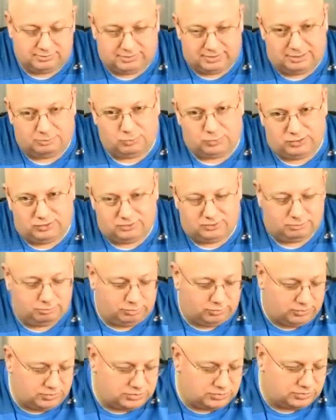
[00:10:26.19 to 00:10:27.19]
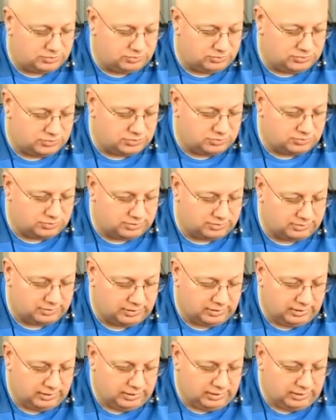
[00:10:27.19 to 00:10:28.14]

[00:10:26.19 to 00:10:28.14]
Same reason bird shooters use it.